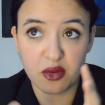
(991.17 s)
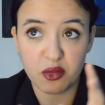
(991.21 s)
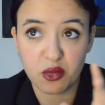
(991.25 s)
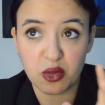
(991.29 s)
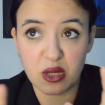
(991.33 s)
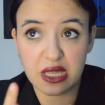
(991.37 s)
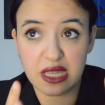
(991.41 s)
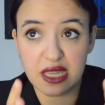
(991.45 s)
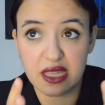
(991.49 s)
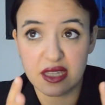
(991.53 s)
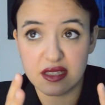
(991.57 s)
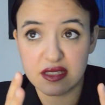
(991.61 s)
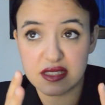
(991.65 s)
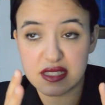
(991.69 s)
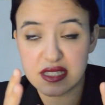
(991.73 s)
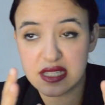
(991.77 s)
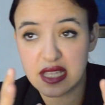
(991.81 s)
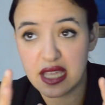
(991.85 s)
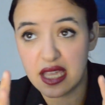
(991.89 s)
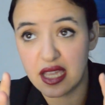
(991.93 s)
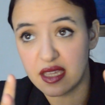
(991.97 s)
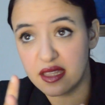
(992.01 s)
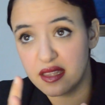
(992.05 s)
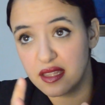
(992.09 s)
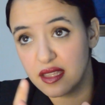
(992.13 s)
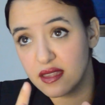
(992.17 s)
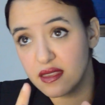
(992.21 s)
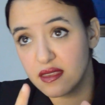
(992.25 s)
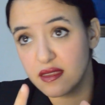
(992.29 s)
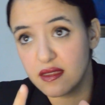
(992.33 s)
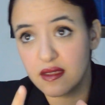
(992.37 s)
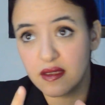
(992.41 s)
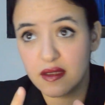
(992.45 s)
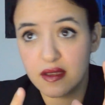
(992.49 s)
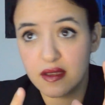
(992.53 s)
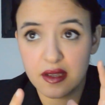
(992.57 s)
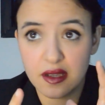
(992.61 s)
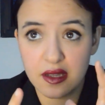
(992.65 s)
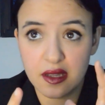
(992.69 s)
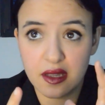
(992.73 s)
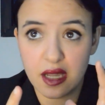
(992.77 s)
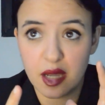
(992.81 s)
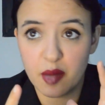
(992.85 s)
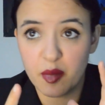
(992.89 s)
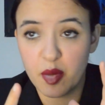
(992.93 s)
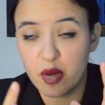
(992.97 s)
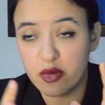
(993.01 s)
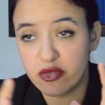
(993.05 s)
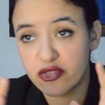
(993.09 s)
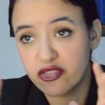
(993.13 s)
we can say that
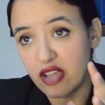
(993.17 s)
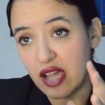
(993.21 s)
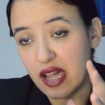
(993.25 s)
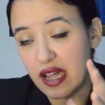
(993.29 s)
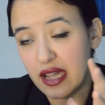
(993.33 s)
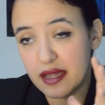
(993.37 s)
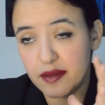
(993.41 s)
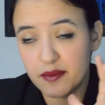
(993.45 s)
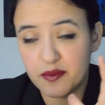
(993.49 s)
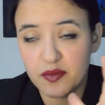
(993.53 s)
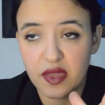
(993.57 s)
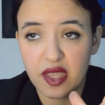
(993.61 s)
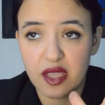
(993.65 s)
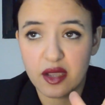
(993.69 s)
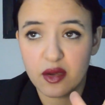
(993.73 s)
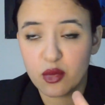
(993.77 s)
about time,